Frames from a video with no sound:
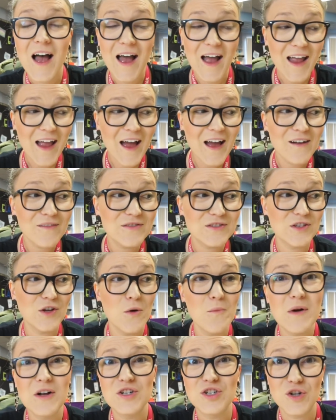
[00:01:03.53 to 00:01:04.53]
I have
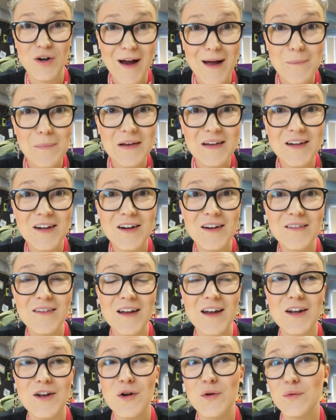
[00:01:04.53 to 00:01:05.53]
so much crap in here
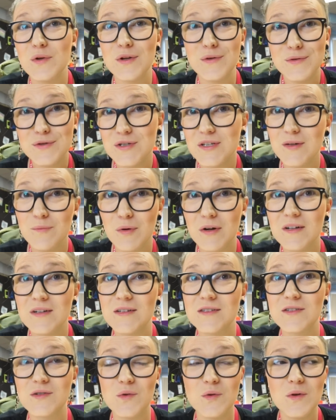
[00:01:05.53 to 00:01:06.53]
that I don't usually bring
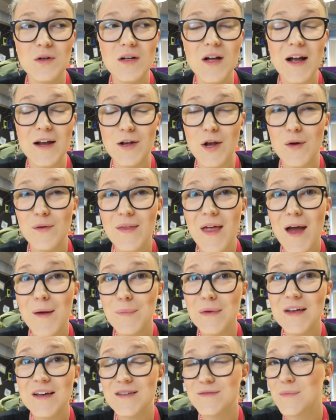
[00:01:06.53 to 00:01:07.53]
to school. I know
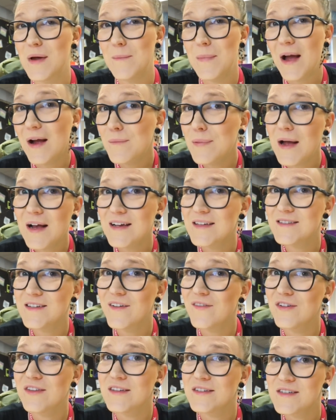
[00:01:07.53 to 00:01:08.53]
that because my backpack is
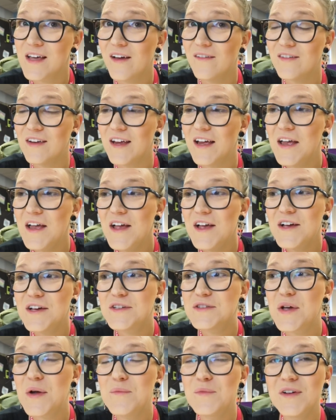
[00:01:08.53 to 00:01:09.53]
never this heavy.
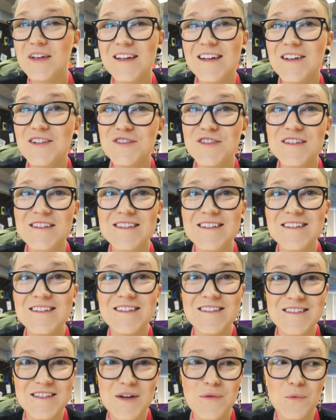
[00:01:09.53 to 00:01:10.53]
So I'm really interested
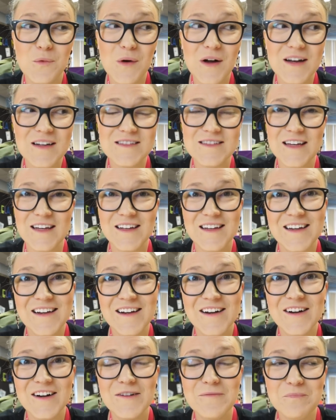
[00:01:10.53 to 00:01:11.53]
to see what is in
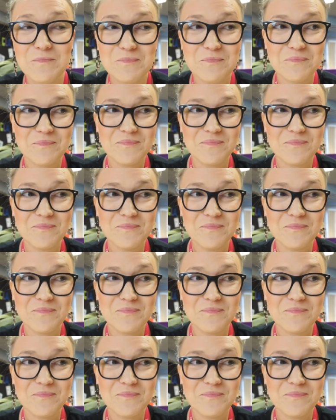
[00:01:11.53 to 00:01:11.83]
here